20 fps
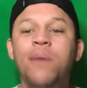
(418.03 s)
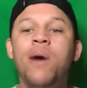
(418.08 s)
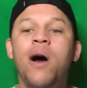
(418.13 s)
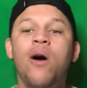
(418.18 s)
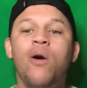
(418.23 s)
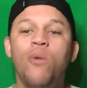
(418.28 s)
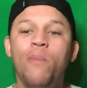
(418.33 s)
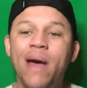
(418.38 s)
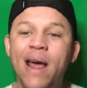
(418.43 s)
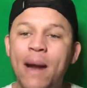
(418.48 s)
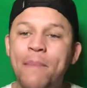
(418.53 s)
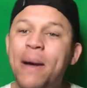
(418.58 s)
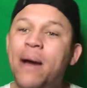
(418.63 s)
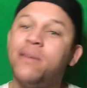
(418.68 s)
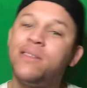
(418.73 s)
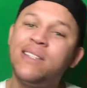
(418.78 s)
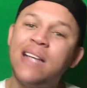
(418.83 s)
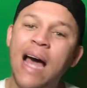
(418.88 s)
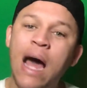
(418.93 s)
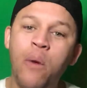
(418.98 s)
on, man. I'm
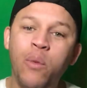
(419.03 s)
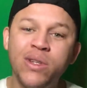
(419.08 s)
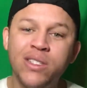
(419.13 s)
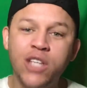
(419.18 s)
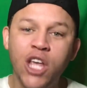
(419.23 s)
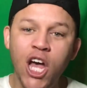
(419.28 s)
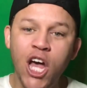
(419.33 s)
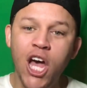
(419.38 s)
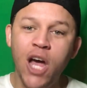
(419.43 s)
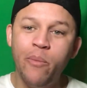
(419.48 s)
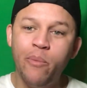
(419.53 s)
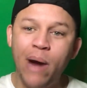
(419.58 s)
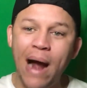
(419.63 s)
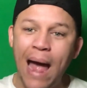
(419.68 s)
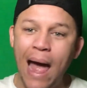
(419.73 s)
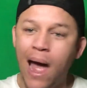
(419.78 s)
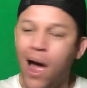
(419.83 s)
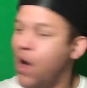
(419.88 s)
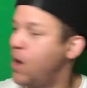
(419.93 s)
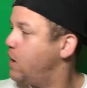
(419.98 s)
outside. What's good, bruh?
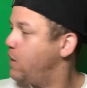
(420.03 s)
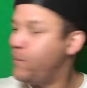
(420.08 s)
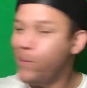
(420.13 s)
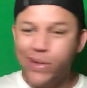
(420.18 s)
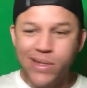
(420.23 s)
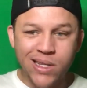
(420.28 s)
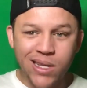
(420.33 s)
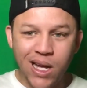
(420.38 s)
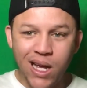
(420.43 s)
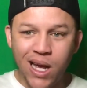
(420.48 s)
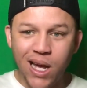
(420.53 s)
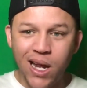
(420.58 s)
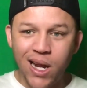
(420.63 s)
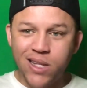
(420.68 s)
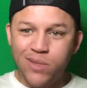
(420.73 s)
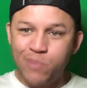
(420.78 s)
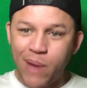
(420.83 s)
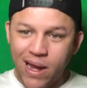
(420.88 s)
What's good? Let's make